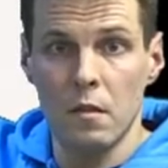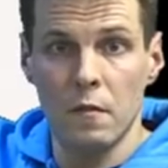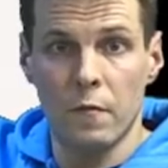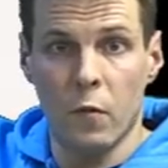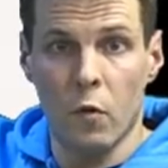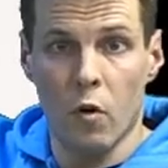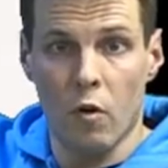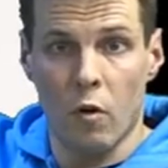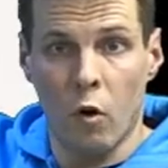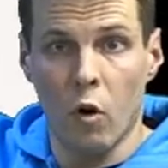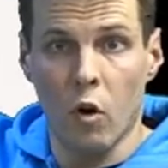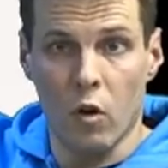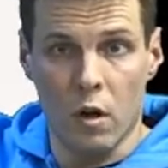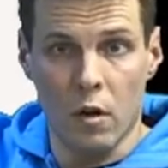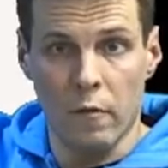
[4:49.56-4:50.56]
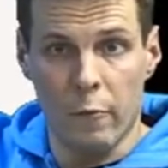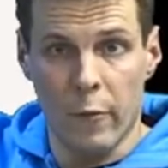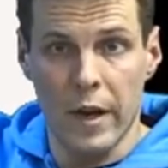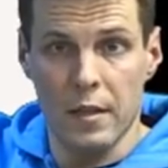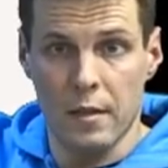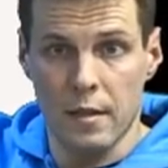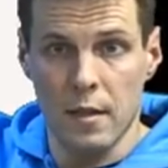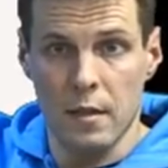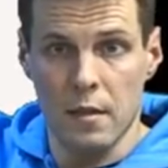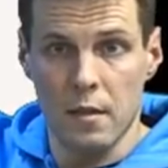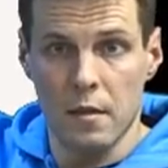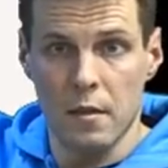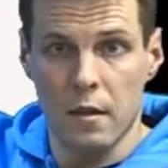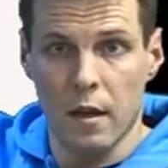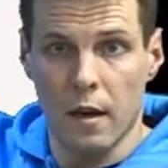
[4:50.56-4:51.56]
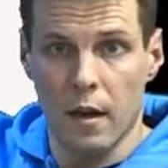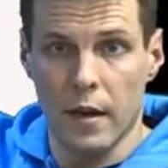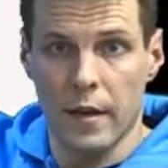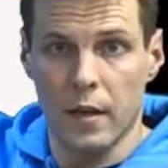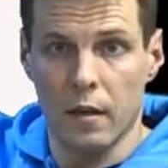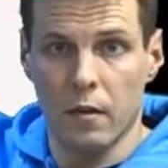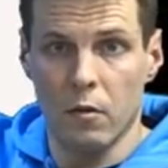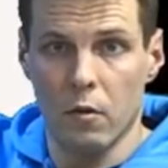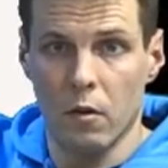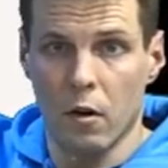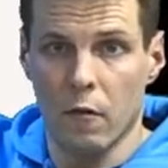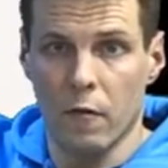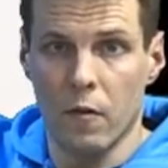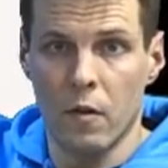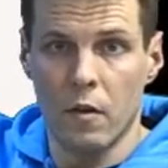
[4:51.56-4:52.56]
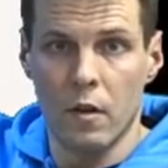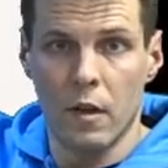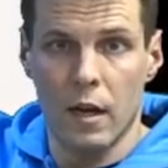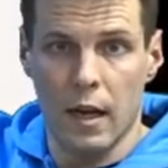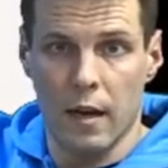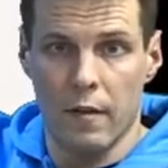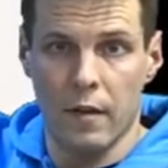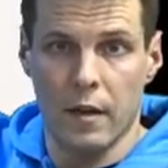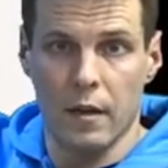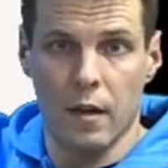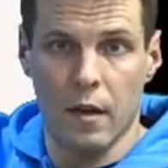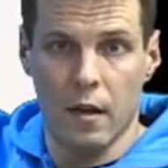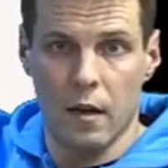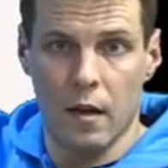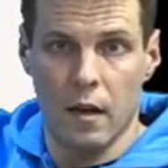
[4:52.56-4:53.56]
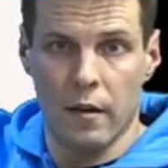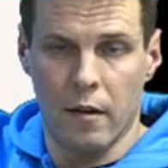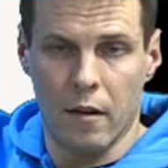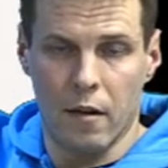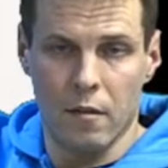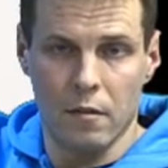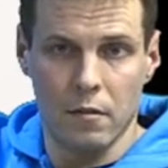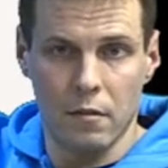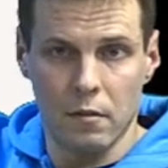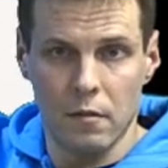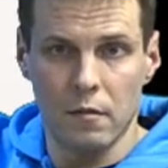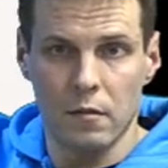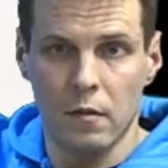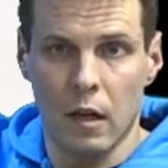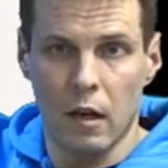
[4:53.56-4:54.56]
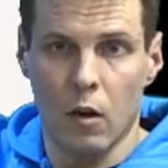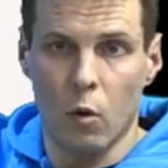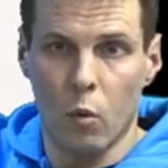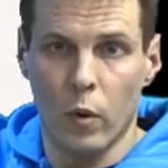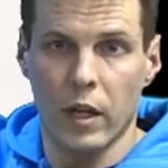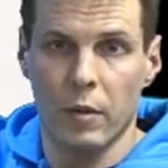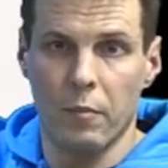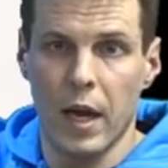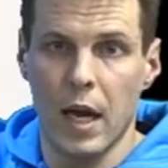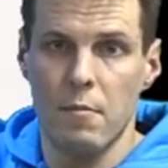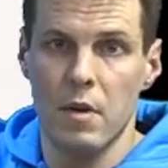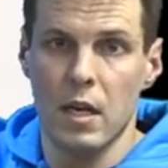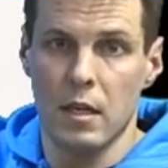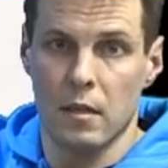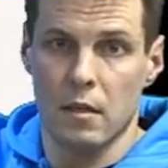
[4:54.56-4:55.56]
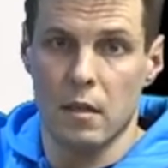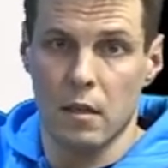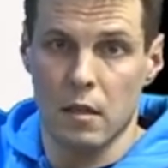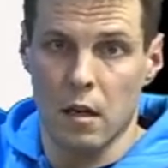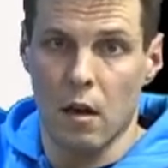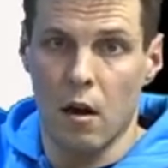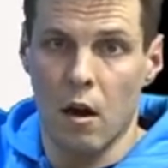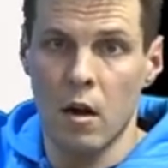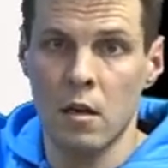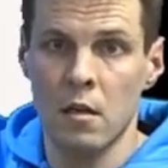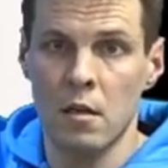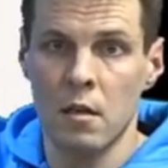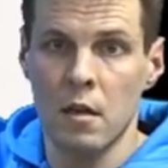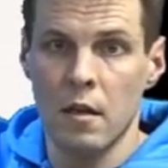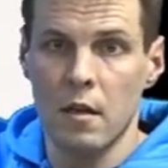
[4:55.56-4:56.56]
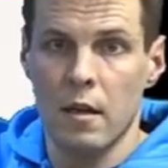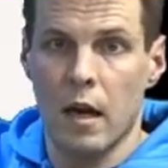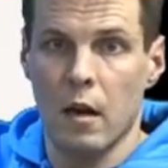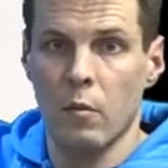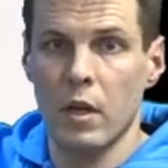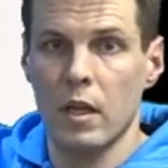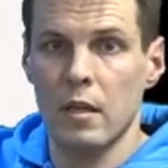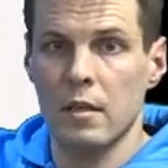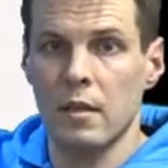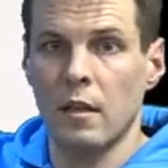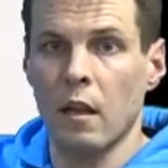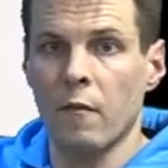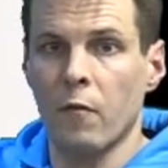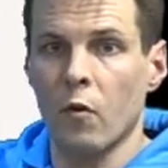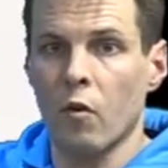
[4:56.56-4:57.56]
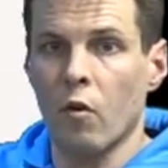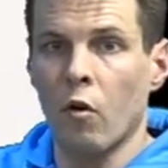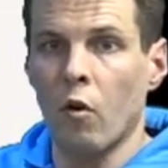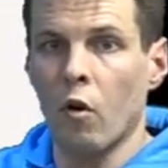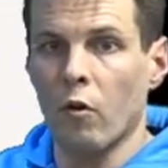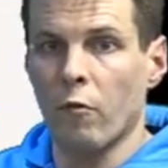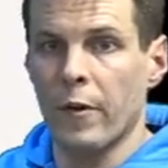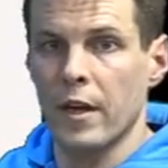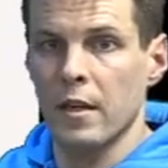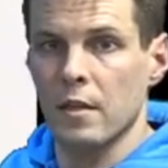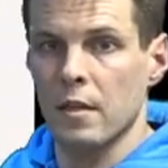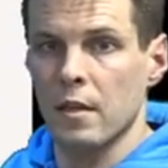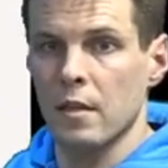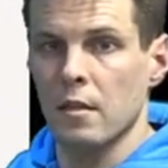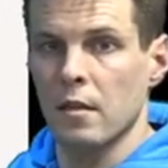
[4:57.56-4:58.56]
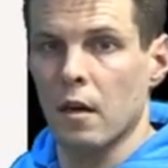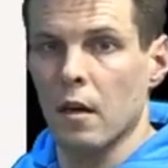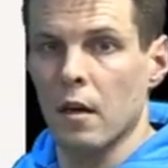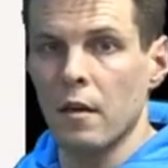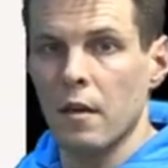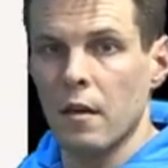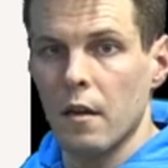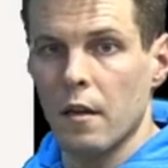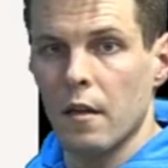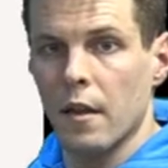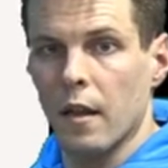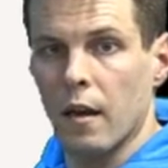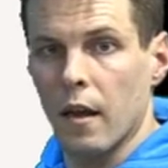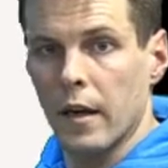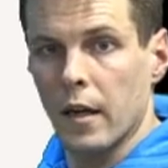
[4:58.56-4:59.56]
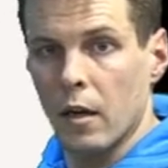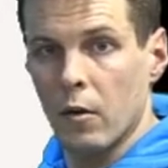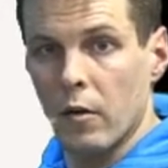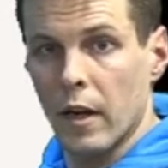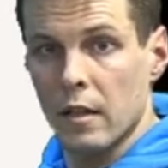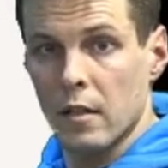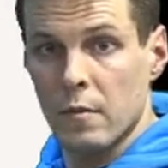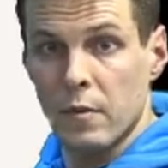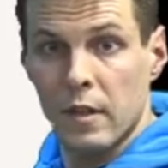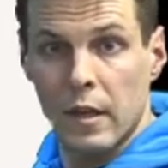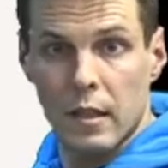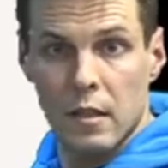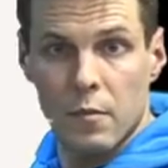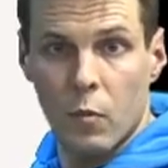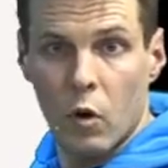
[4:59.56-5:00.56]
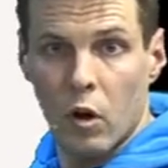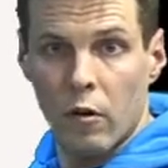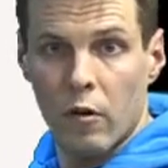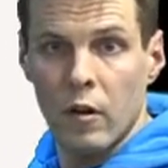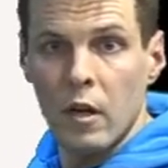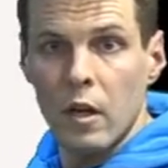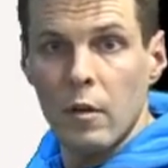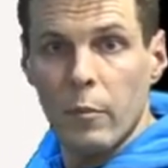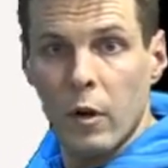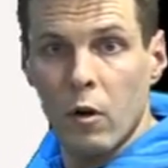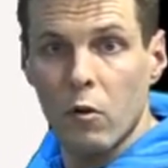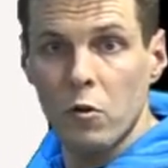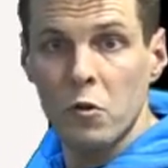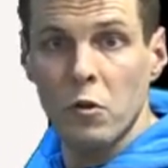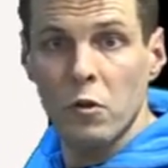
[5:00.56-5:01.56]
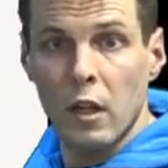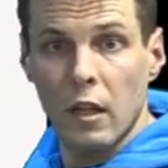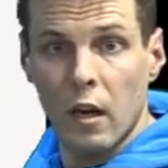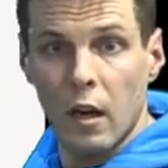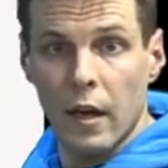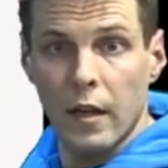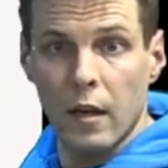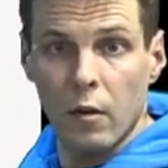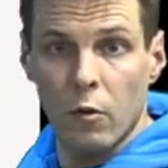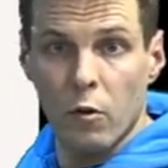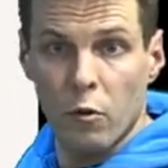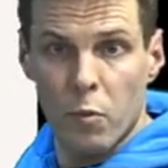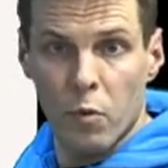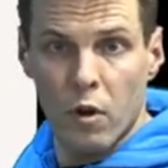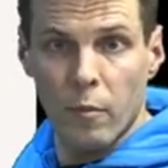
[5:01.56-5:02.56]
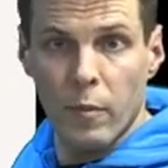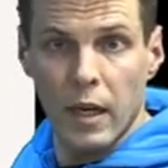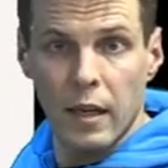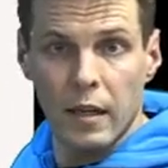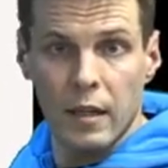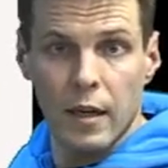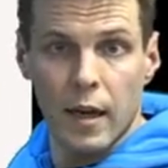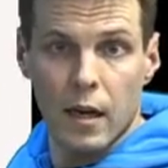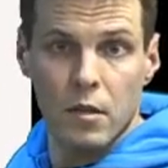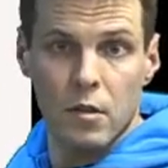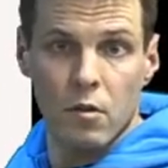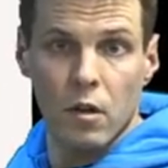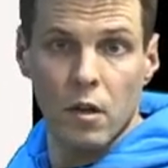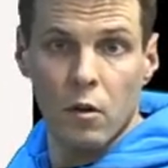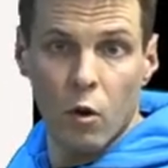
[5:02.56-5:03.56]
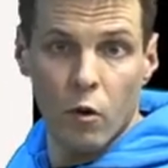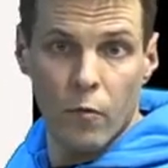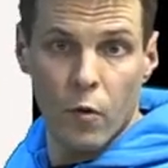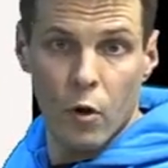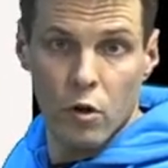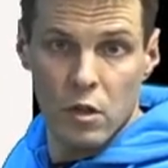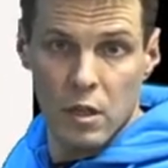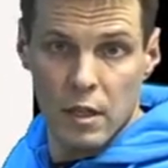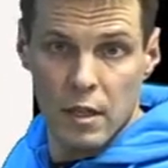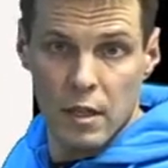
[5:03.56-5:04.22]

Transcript: for all races, the likelihood of having a low weight baby is large. And we can see that for all races, the likelihood gets smaller, but also that the likelihood of probability actually converges